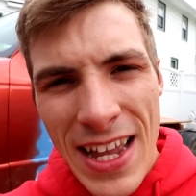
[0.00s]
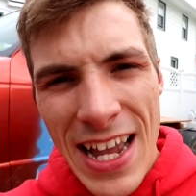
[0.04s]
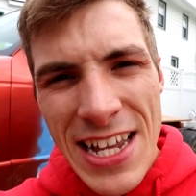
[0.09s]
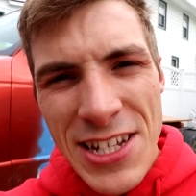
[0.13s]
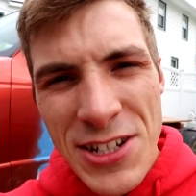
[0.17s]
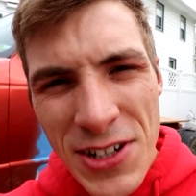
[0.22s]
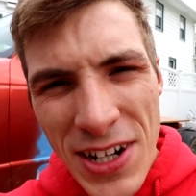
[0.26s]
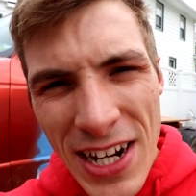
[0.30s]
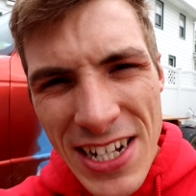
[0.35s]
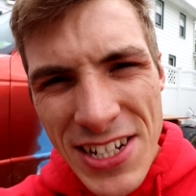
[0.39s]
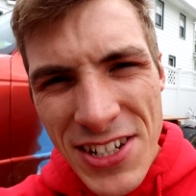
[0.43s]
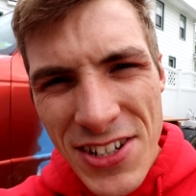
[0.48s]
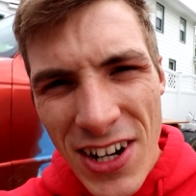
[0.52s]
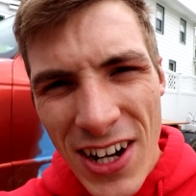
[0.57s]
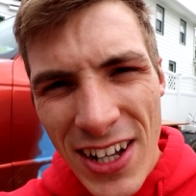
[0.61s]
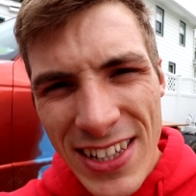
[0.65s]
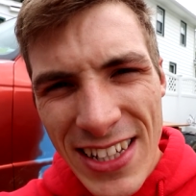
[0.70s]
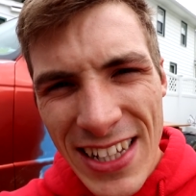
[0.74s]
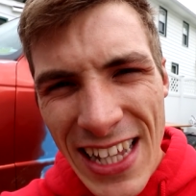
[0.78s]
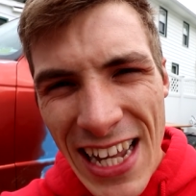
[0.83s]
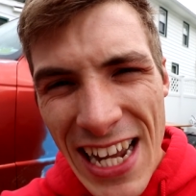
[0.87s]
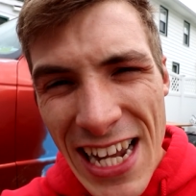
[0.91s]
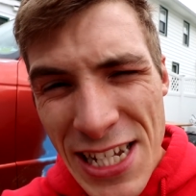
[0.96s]
As you guys saw
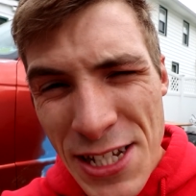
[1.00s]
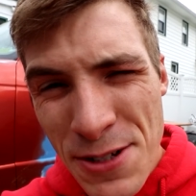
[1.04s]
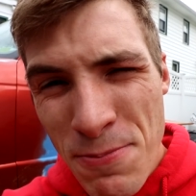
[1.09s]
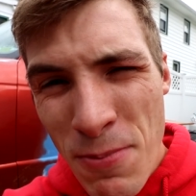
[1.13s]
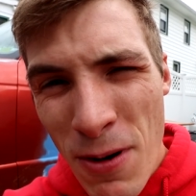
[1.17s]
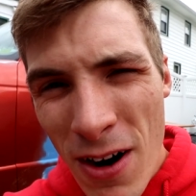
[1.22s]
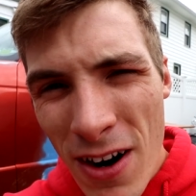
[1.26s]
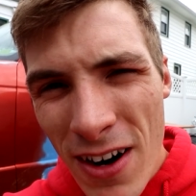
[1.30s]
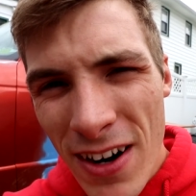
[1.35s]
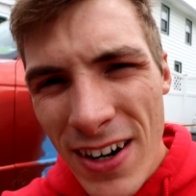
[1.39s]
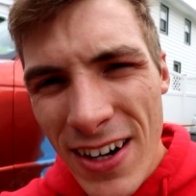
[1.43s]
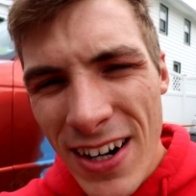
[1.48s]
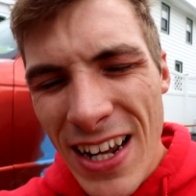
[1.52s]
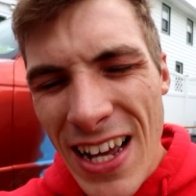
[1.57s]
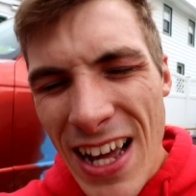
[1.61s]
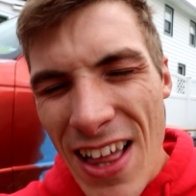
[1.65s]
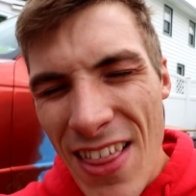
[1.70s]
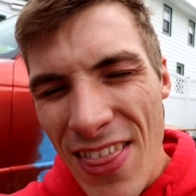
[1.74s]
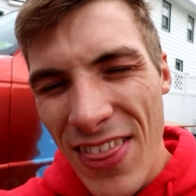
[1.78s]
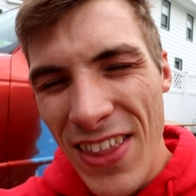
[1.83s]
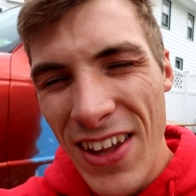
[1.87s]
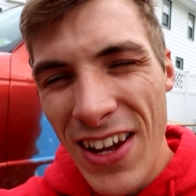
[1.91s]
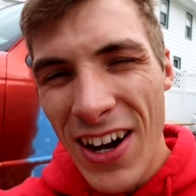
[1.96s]
in the last part,
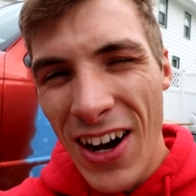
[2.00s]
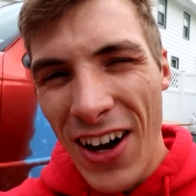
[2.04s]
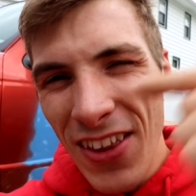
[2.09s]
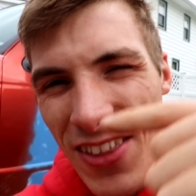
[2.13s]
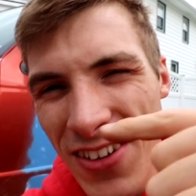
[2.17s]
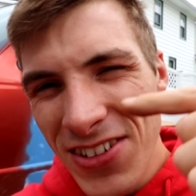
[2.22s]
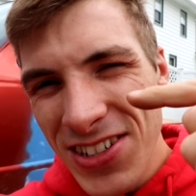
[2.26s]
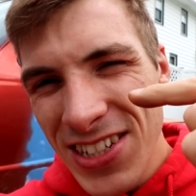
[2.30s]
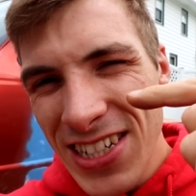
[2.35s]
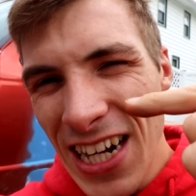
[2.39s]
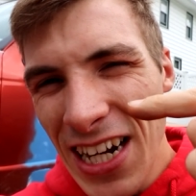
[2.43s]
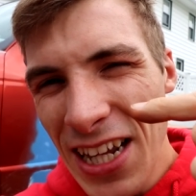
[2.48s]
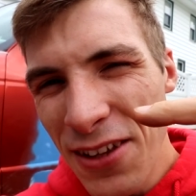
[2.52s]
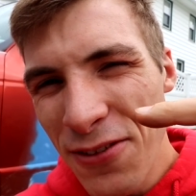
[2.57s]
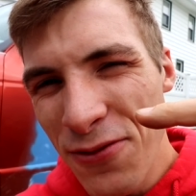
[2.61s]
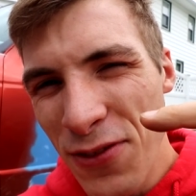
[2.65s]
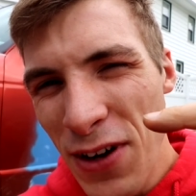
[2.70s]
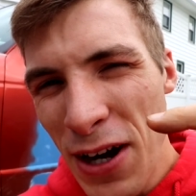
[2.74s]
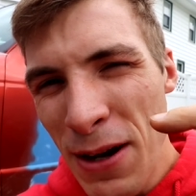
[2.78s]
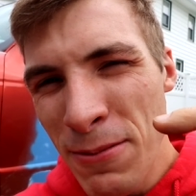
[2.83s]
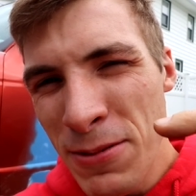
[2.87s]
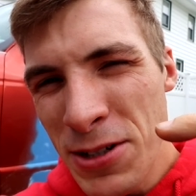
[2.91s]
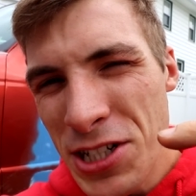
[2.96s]
the other side of the
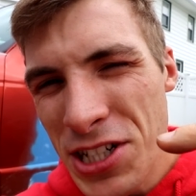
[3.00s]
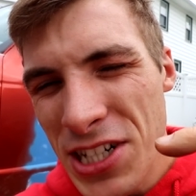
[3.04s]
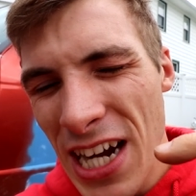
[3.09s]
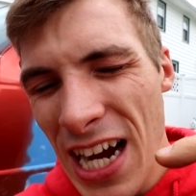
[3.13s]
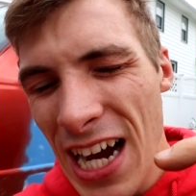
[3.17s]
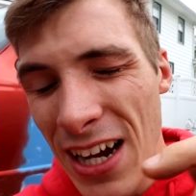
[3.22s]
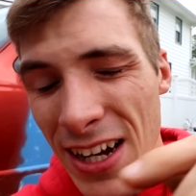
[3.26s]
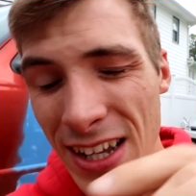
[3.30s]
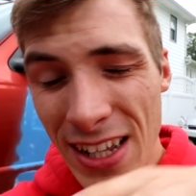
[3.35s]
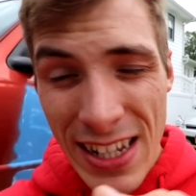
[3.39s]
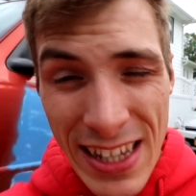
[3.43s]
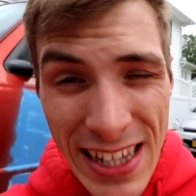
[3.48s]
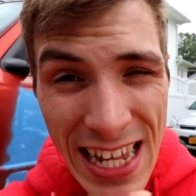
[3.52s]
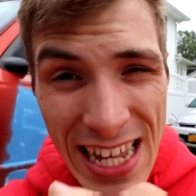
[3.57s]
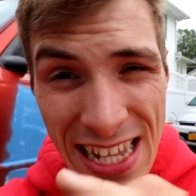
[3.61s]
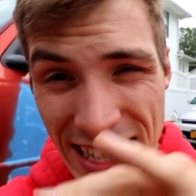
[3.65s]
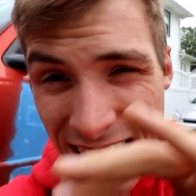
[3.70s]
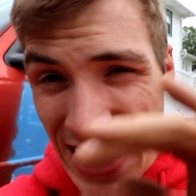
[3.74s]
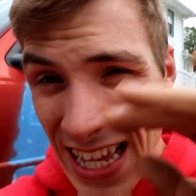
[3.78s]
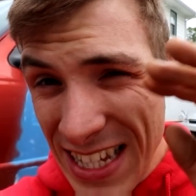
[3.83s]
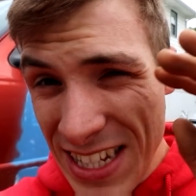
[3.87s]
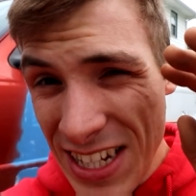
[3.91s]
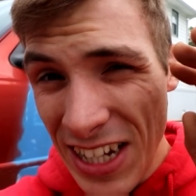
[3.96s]
frame was shot, and
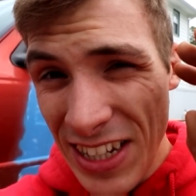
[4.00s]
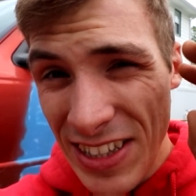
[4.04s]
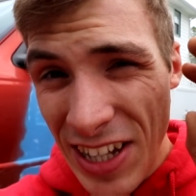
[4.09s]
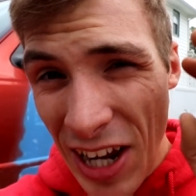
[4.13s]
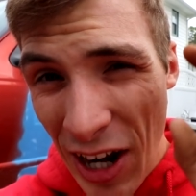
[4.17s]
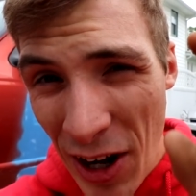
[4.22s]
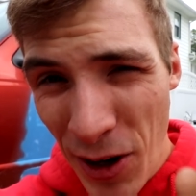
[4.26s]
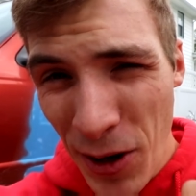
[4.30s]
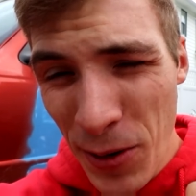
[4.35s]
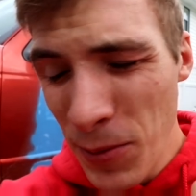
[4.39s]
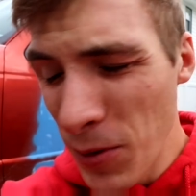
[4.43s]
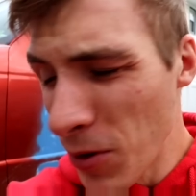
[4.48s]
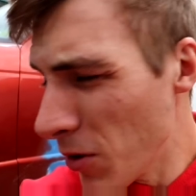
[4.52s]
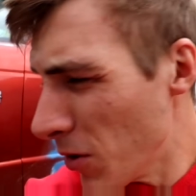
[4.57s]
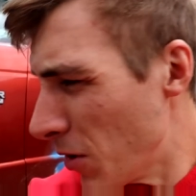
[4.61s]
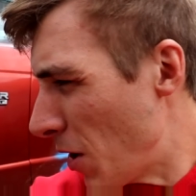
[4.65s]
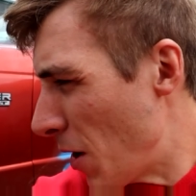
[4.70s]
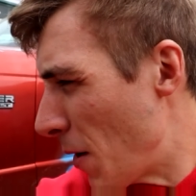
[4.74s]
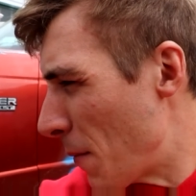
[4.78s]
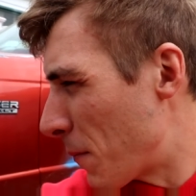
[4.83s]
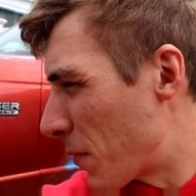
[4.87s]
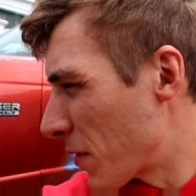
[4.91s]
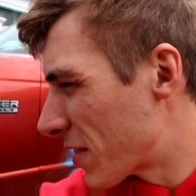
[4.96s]
that, that's like terrible.
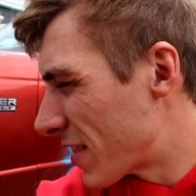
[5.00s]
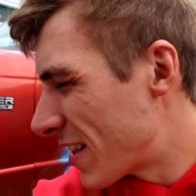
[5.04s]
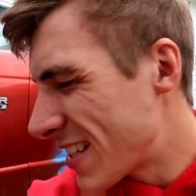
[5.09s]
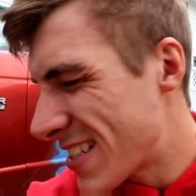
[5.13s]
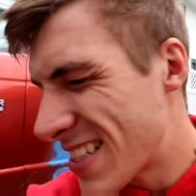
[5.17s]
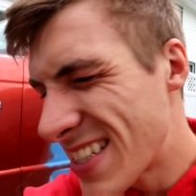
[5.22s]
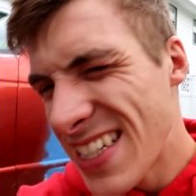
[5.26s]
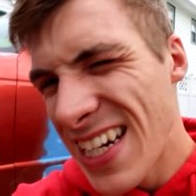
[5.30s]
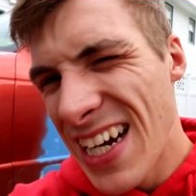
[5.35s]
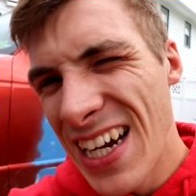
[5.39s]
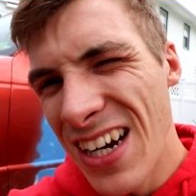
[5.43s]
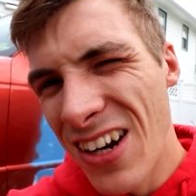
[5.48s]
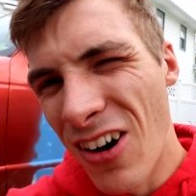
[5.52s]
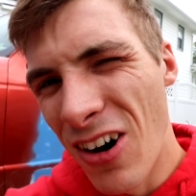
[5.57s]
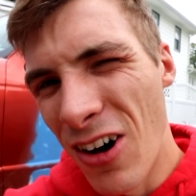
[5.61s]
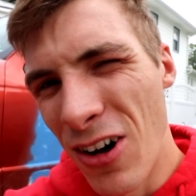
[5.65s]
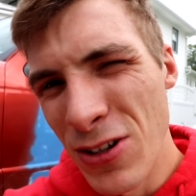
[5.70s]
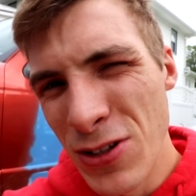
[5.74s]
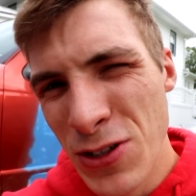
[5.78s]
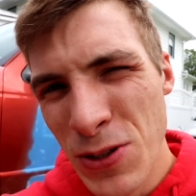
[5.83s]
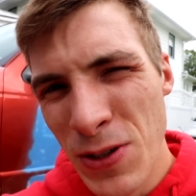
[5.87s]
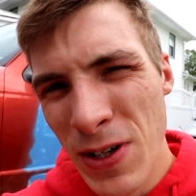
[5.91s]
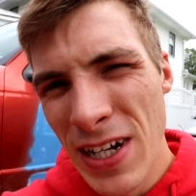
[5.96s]
But this side
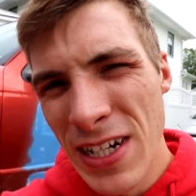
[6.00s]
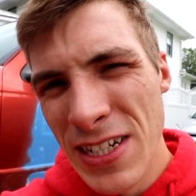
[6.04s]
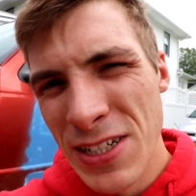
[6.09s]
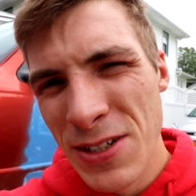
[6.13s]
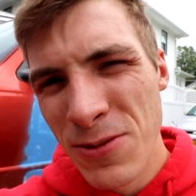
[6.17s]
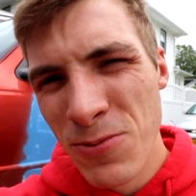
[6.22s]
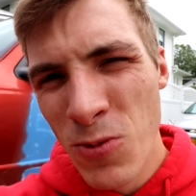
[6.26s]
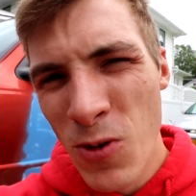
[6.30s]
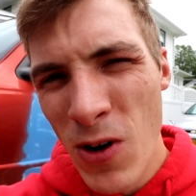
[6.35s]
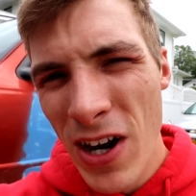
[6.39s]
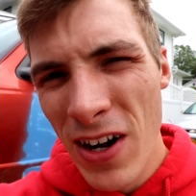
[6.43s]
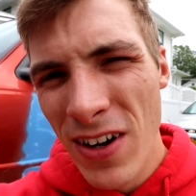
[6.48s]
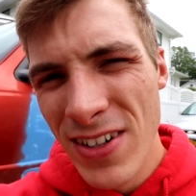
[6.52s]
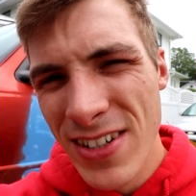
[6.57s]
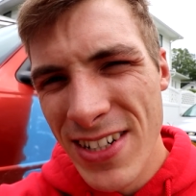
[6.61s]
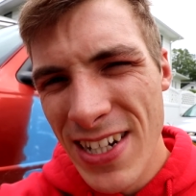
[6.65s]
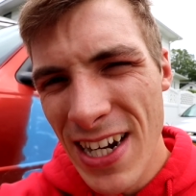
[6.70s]
also has some wear and